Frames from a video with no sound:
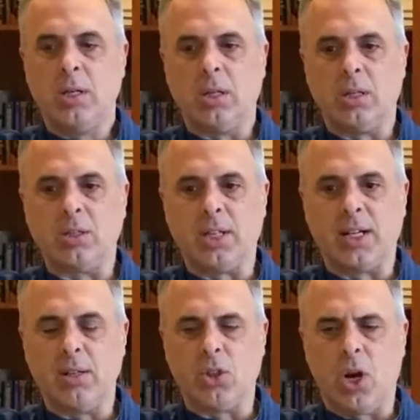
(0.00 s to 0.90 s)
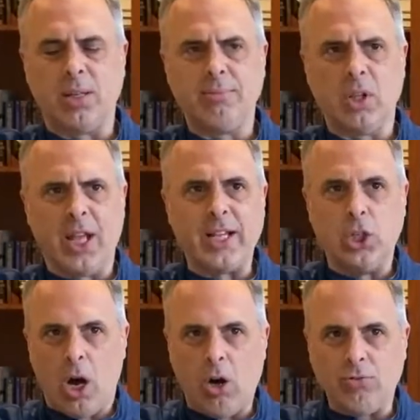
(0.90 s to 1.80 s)
because I thought, like
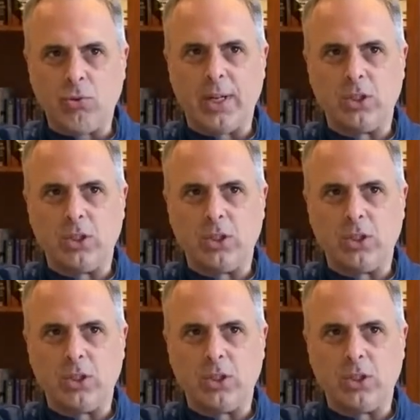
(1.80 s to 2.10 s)
golf, right?